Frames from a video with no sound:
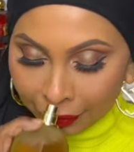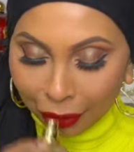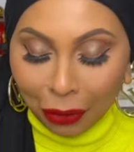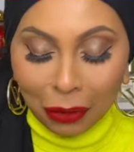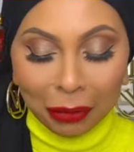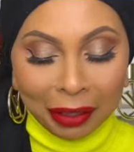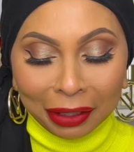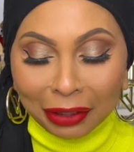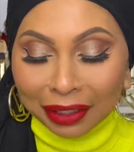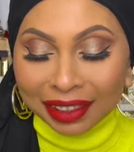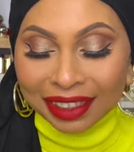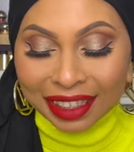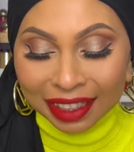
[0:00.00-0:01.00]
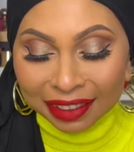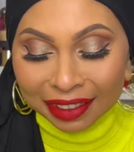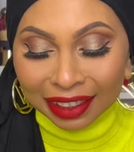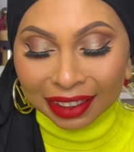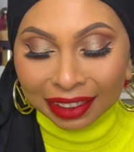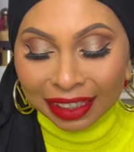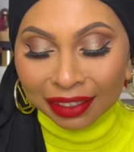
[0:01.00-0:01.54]
Oh my god, this
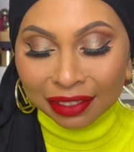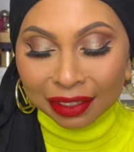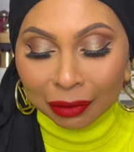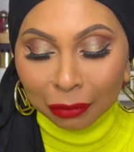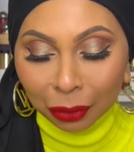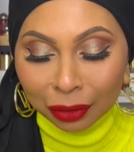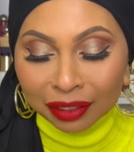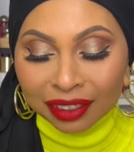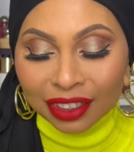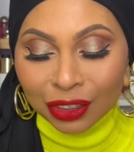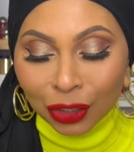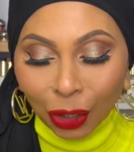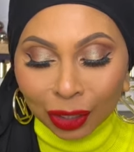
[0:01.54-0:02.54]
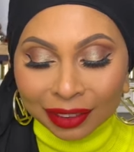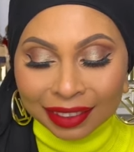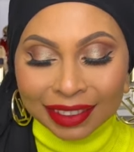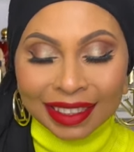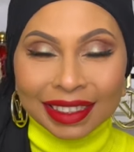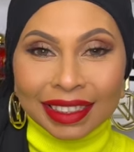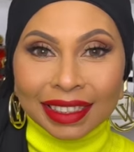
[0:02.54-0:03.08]
leaves the most
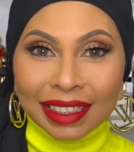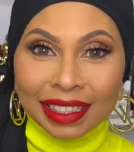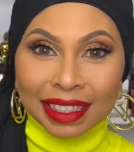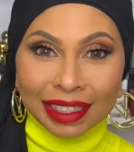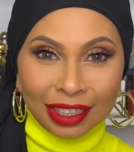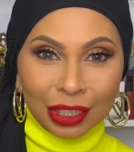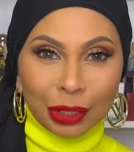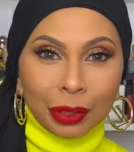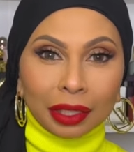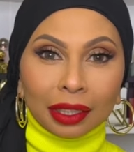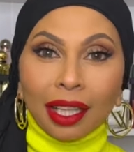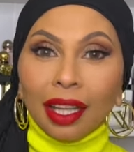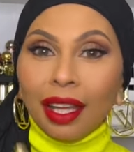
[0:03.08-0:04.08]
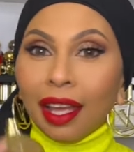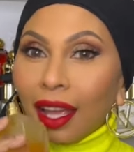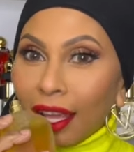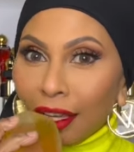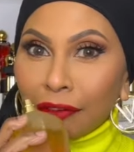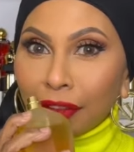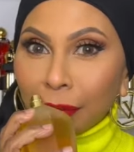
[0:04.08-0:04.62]
intoxicating scent trail.
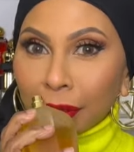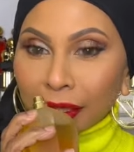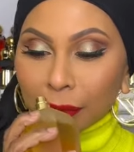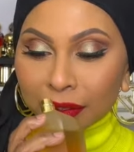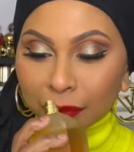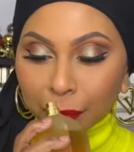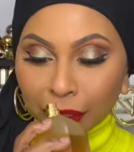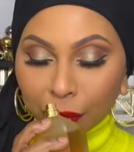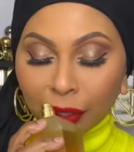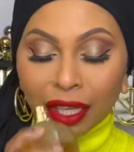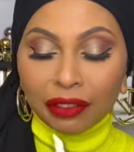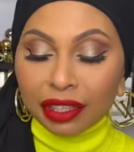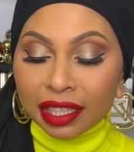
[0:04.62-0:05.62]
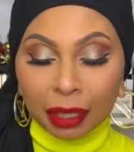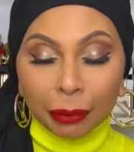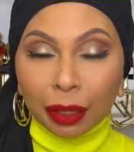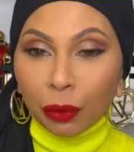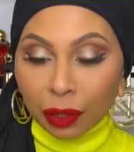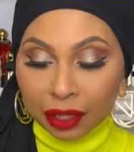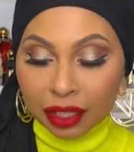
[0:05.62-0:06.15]
Everybody would smell you. Every time I
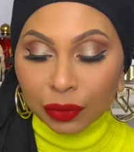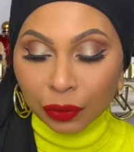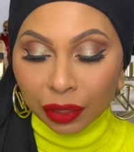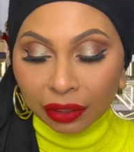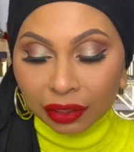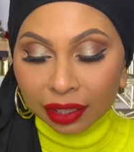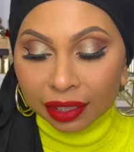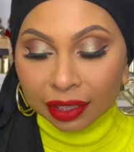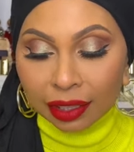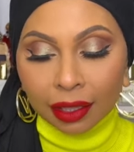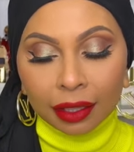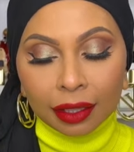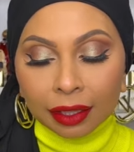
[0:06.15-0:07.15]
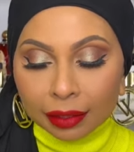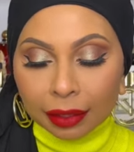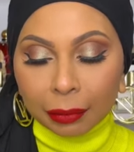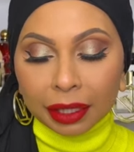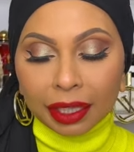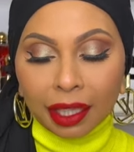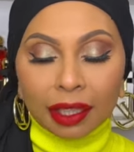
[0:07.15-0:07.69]
wear this fragrance,
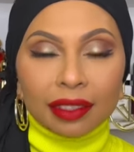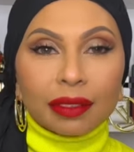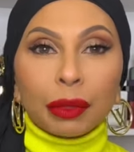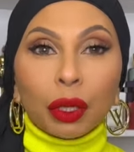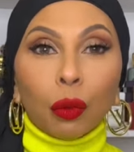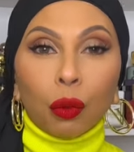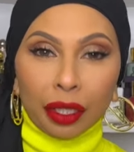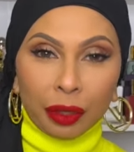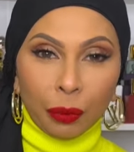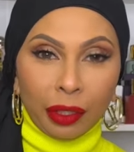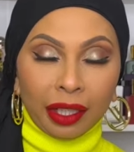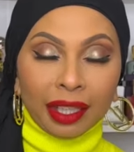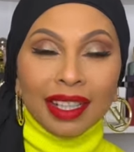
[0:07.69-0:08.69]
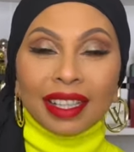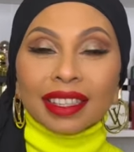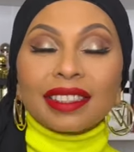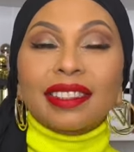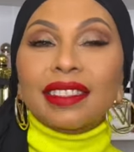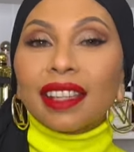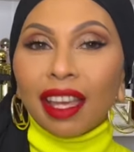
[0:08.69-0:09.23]
somebody asks me what I'm wearing.
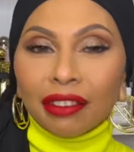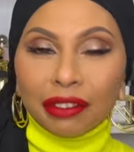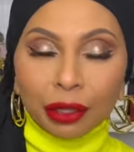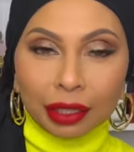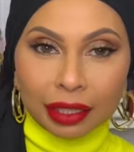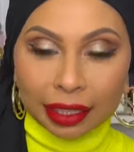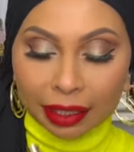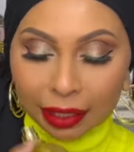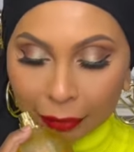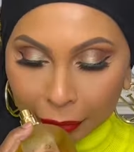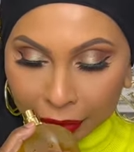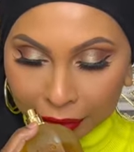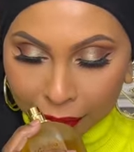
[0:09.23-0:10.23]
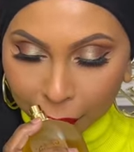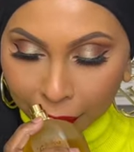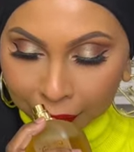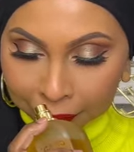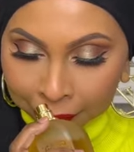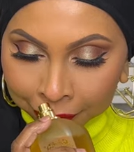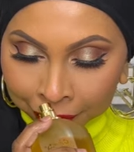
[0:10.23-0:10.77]
This is heavy on the cinnamon as
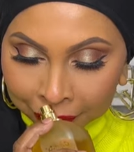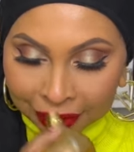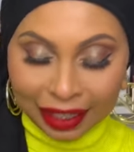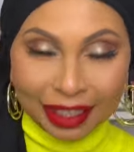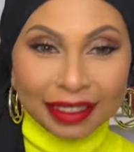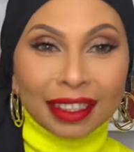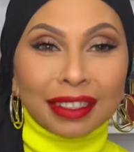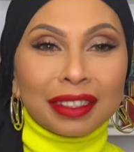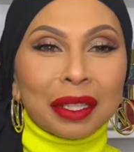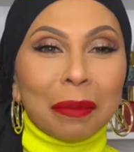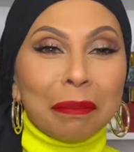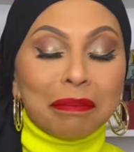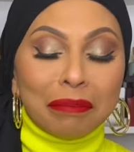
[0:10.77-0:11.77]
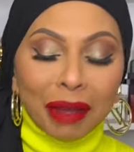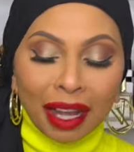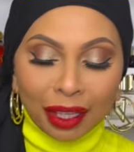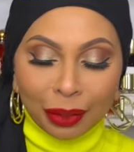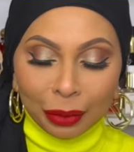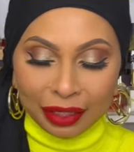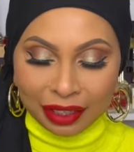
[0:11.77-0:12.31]
well. Guys, there's
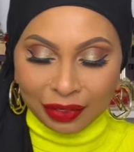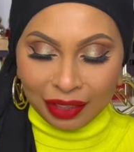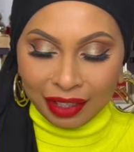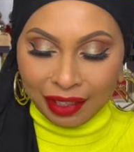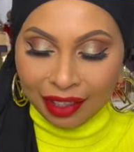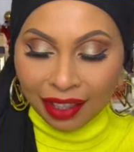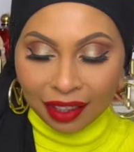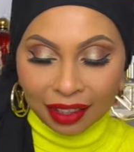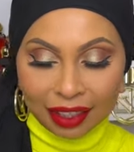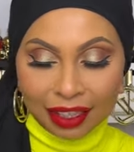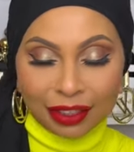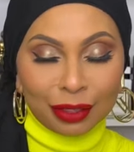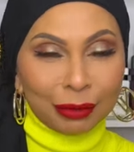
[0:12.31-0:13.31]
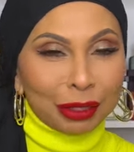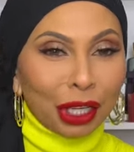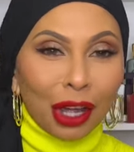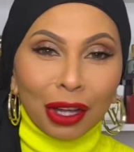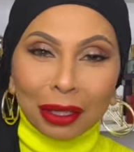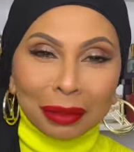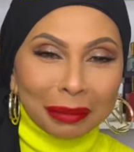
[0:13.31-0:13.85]
tobacco, there's vanilla, there's some
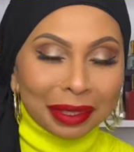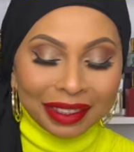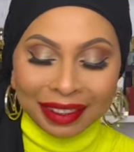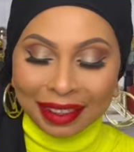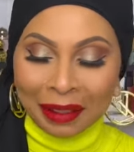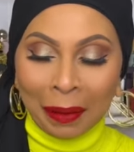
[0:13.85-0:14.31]
tonka bean.